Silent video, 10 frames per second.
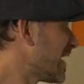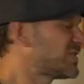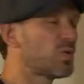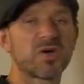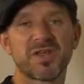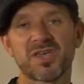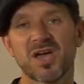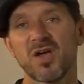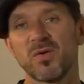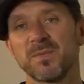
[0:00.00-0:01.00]
do you want to
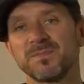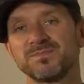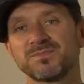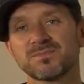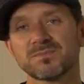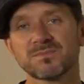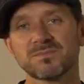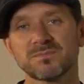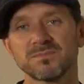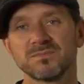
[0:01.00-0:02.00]
go?
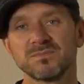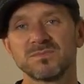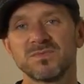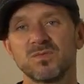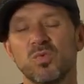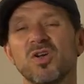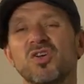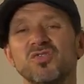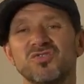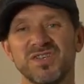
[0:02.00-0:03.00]
What
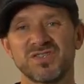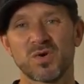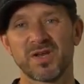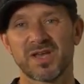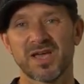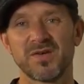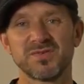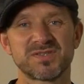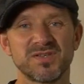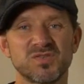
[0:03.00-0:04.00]
country do you want to go
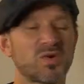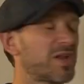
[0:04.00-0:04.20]
to? Do you want